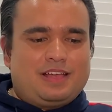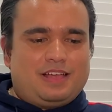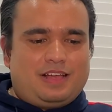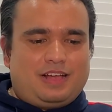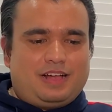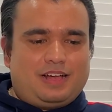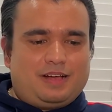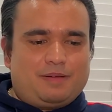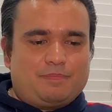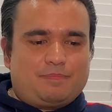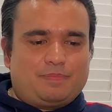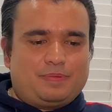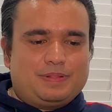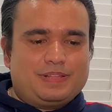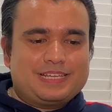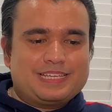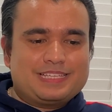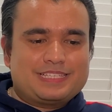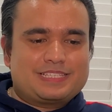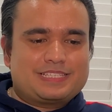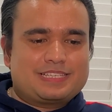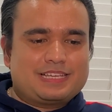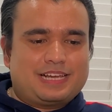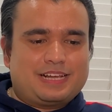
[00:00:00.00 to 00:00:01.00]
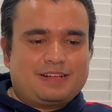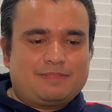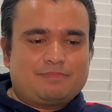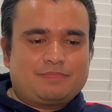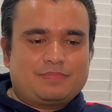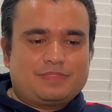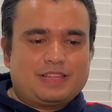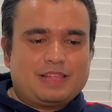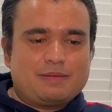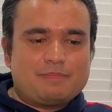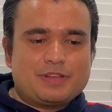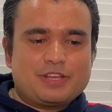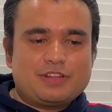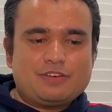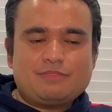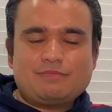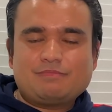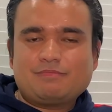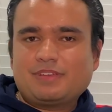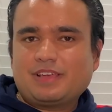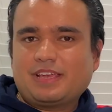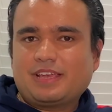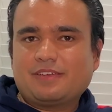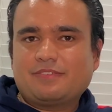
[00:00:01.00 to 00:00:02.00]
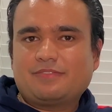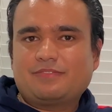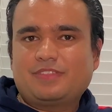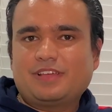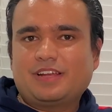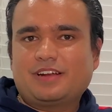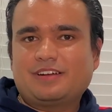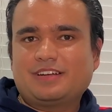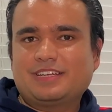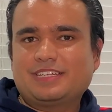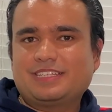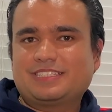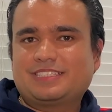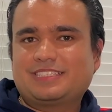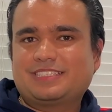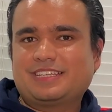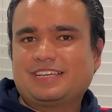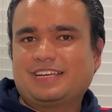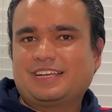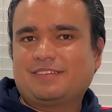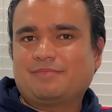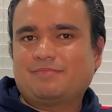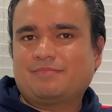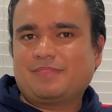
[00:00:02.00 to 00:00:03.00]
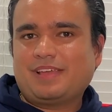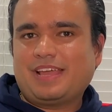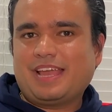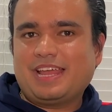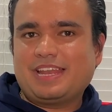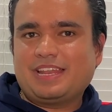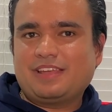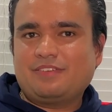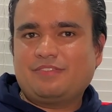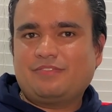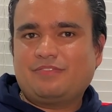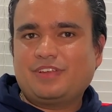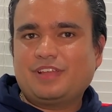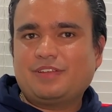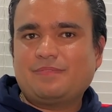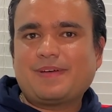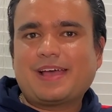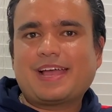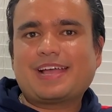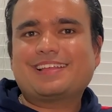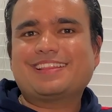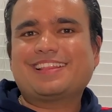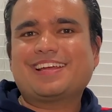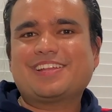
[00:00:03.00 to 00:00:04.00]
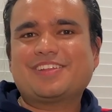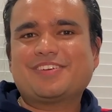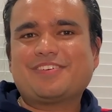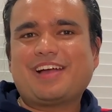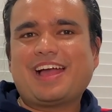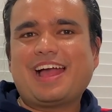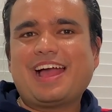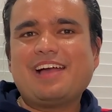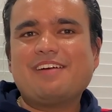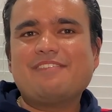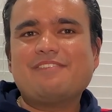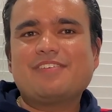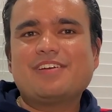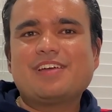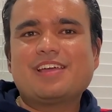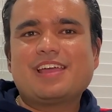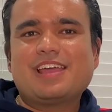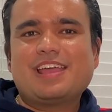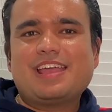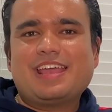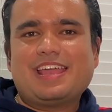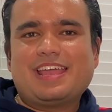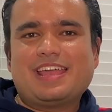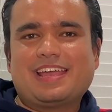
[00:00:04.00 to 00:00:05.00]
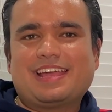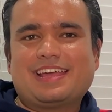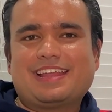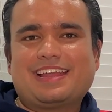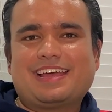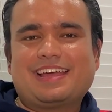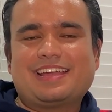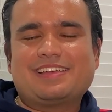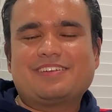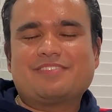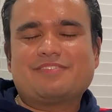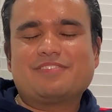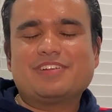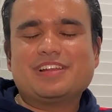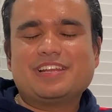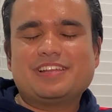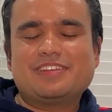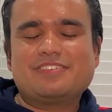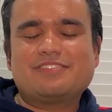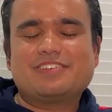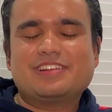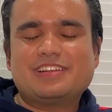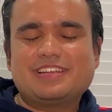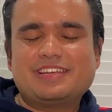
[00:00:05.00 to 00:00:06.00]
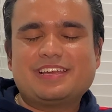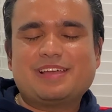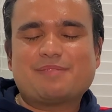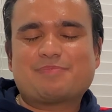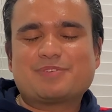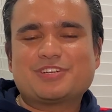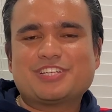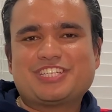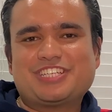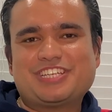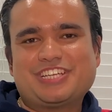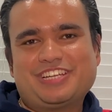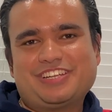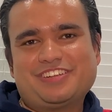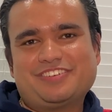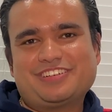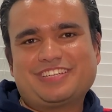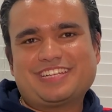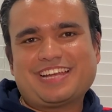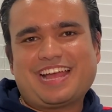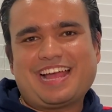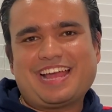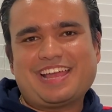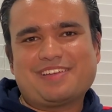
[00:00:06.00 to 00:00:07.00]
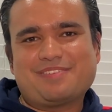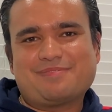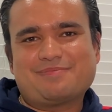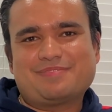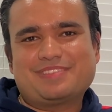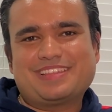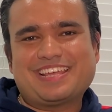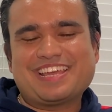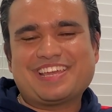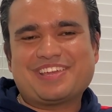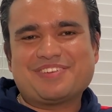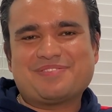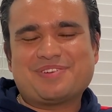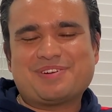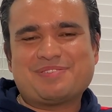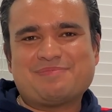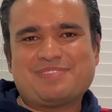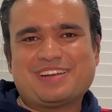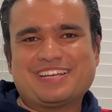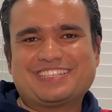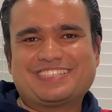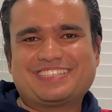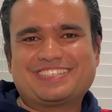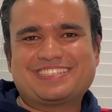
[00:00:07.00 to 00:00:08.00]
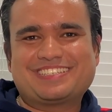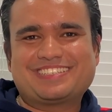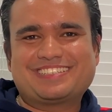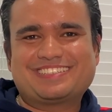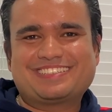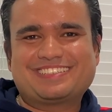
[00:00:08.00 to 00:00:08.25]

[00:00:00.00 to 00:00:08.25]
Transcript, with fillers: Uh, please uh, let me know if there is uh, any feedback that you have and I really really appreciate your time. Thank you very much.